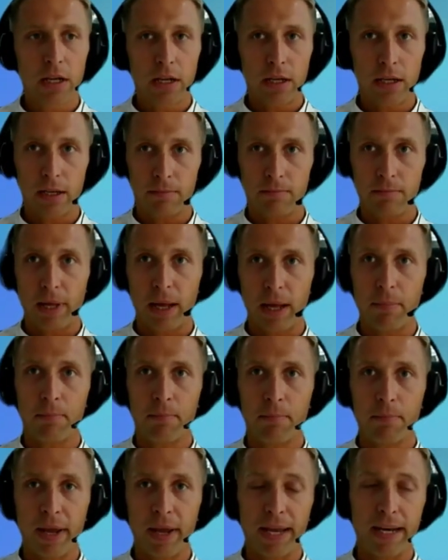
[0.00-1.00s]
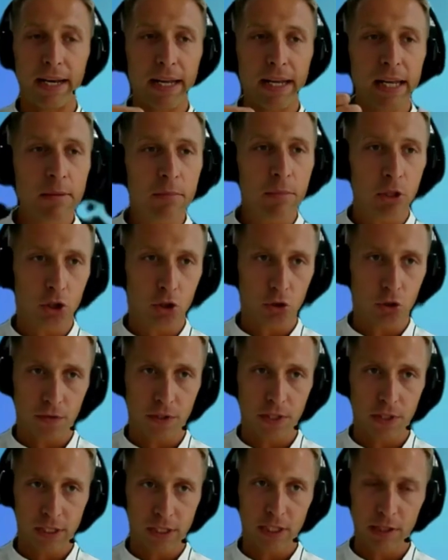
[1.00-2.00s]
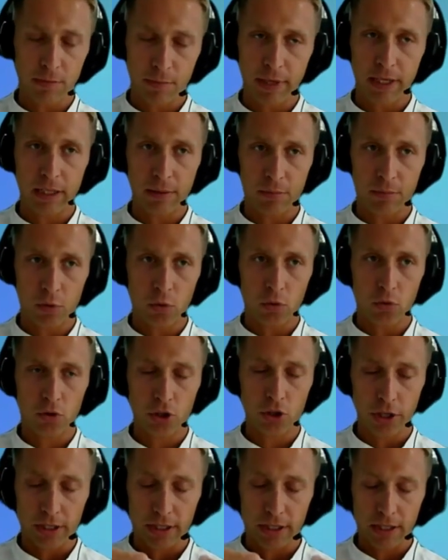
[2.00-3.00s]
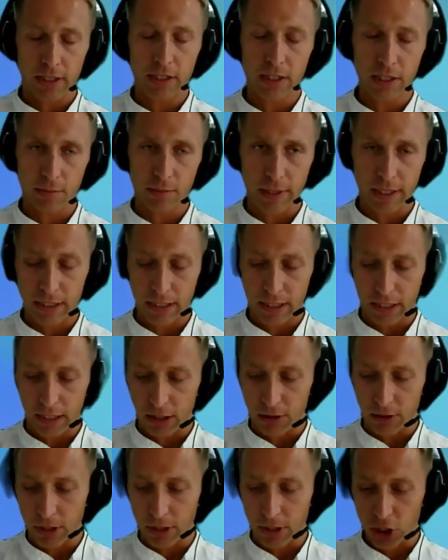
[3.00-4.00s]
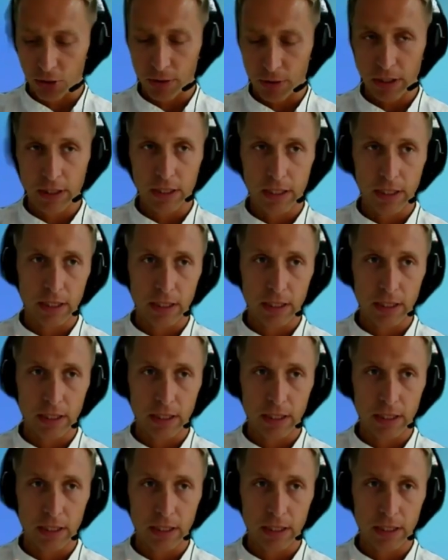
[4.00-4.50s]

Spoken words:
an image of skills-based approach and skills-based talent management.